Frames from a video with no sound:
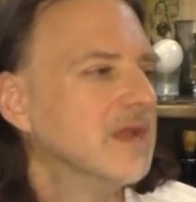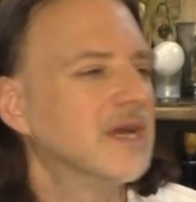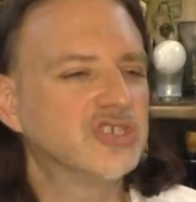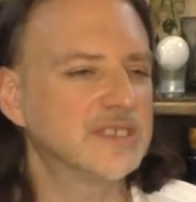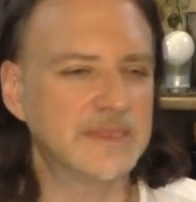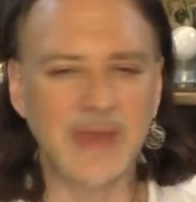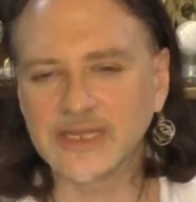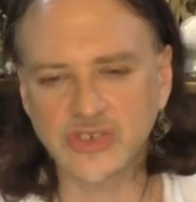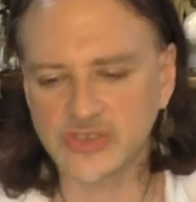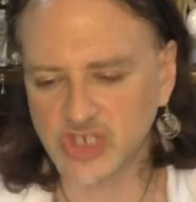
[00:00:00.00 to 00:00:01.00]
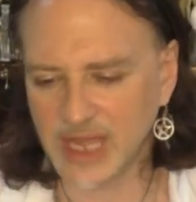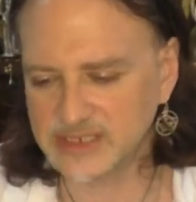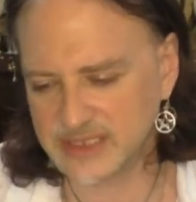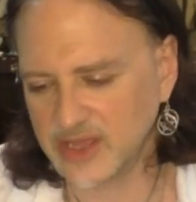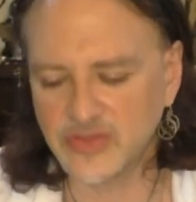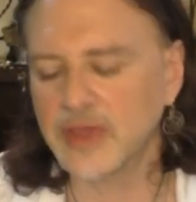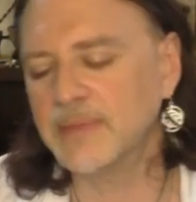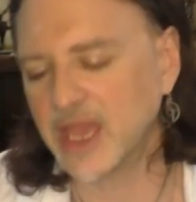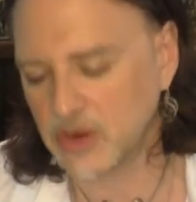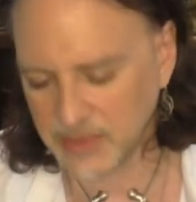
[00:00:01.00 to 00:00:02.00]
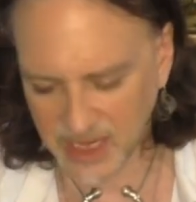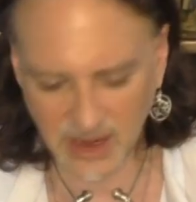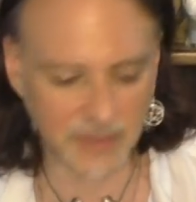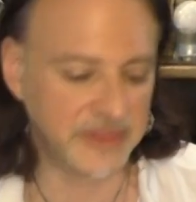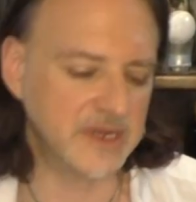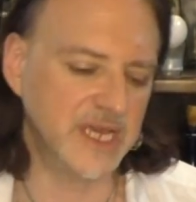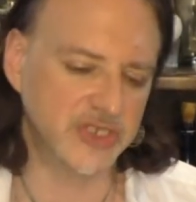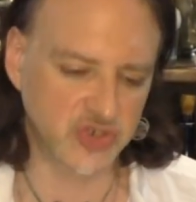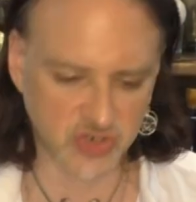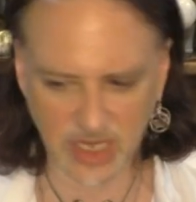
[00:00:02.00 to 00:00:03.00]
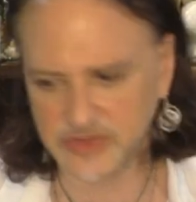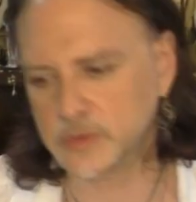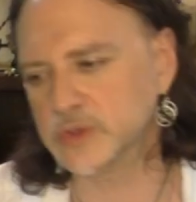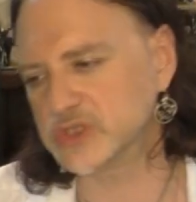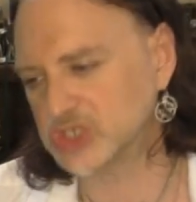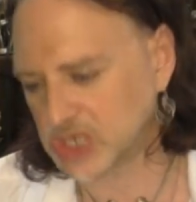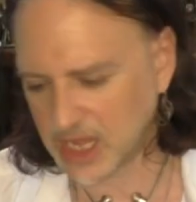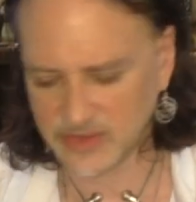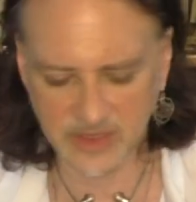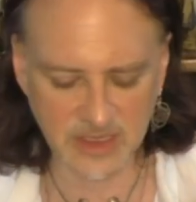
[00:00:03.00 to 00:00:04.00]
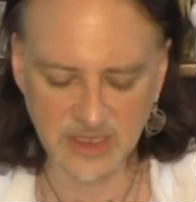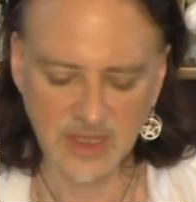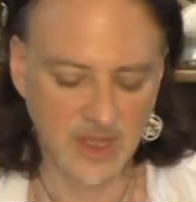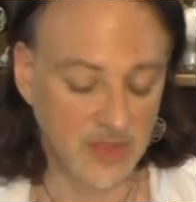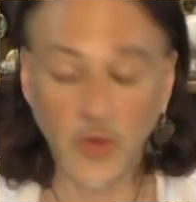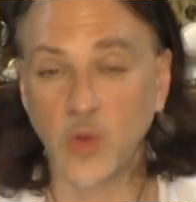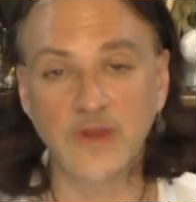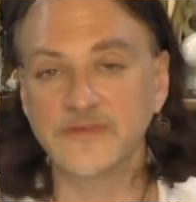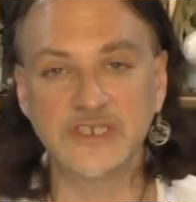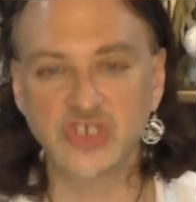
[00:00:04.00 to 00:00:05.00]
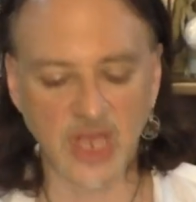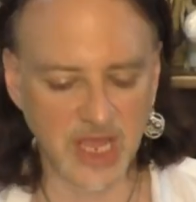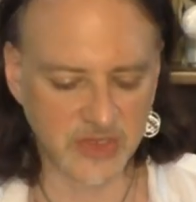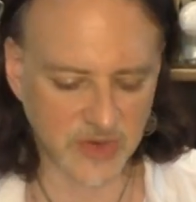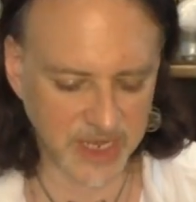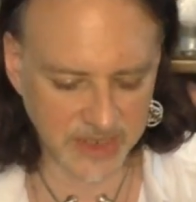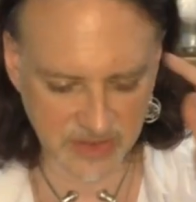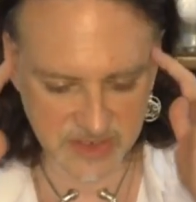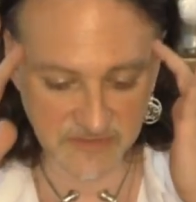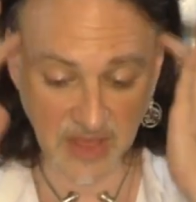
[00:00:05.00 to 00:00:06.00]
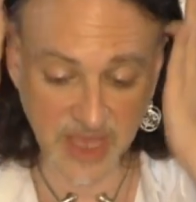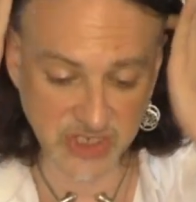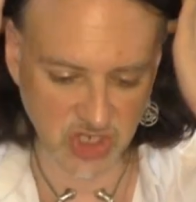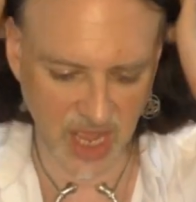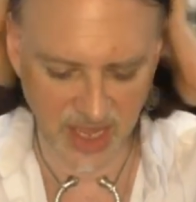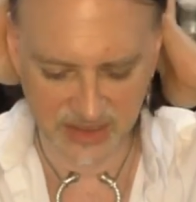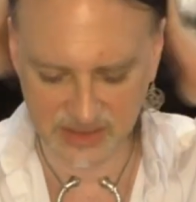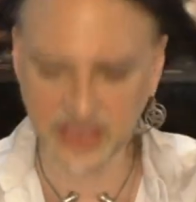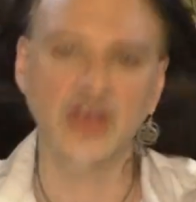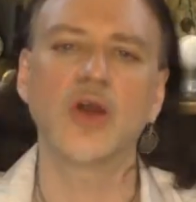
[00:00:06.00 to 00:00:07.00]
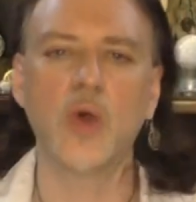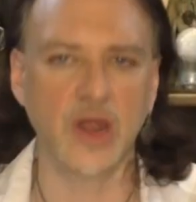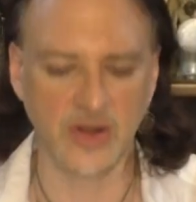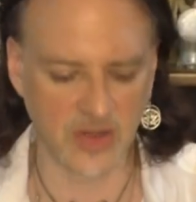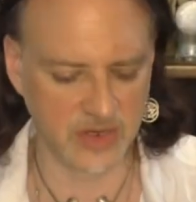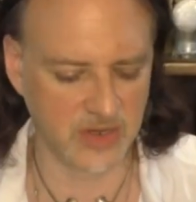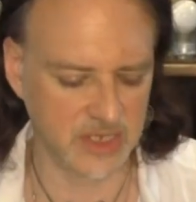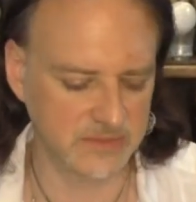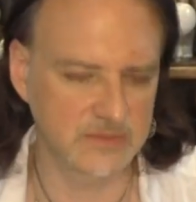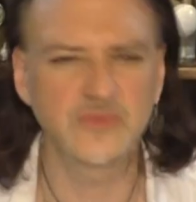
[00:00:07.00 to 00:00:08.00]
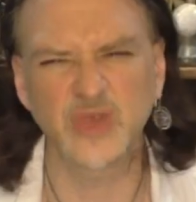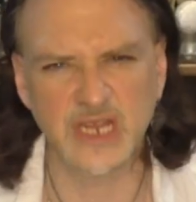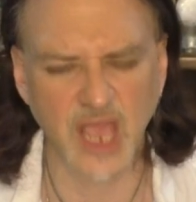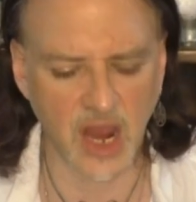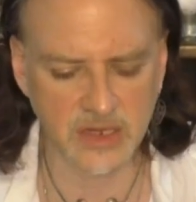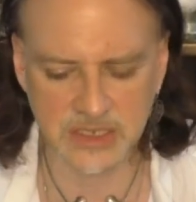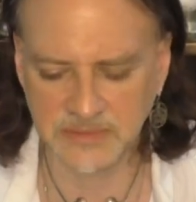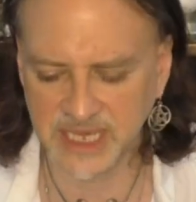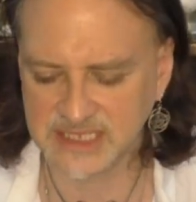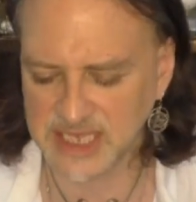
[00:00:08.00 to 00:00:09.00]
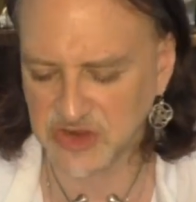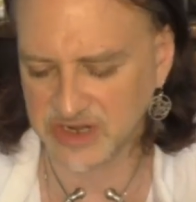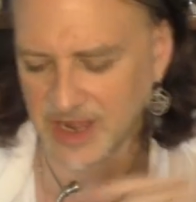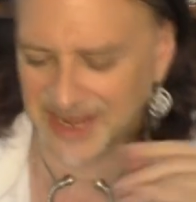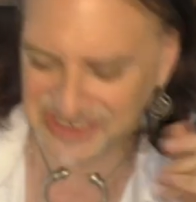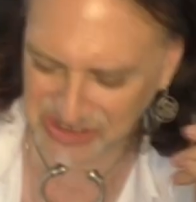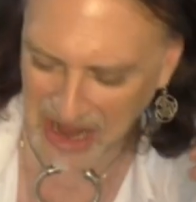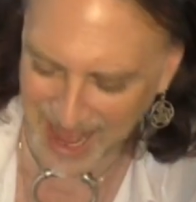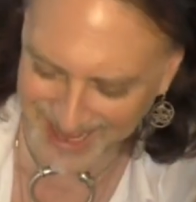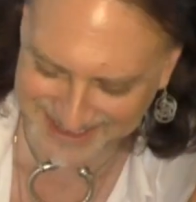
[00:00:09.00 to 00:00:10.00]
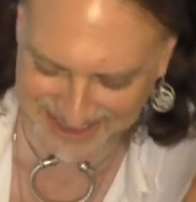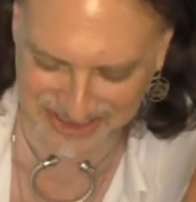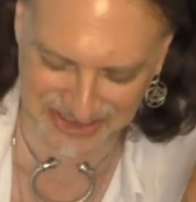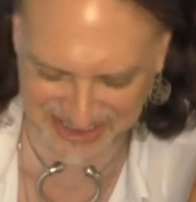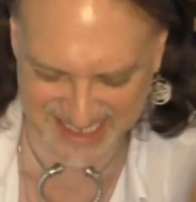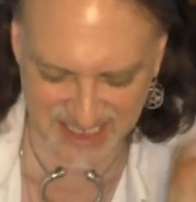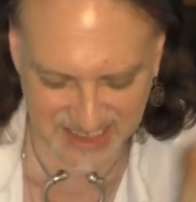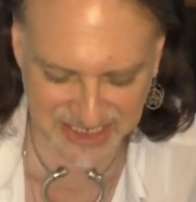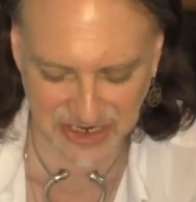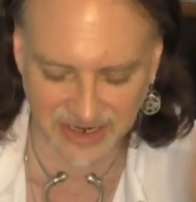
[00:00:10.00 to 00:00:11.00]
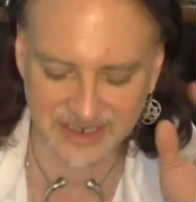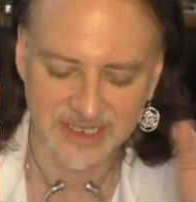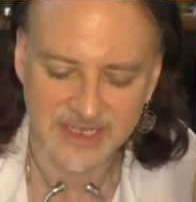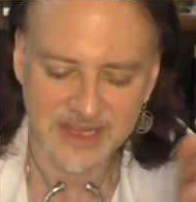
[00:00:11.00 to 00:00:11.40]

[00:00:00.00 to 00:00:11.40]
not just a magical child in there, they may or may not, but the nature child, the wounded child, the orphan child, right? The divine child. I could go on and on and on. Read Carolyn Myss' Sacred Contracts. It's just easier.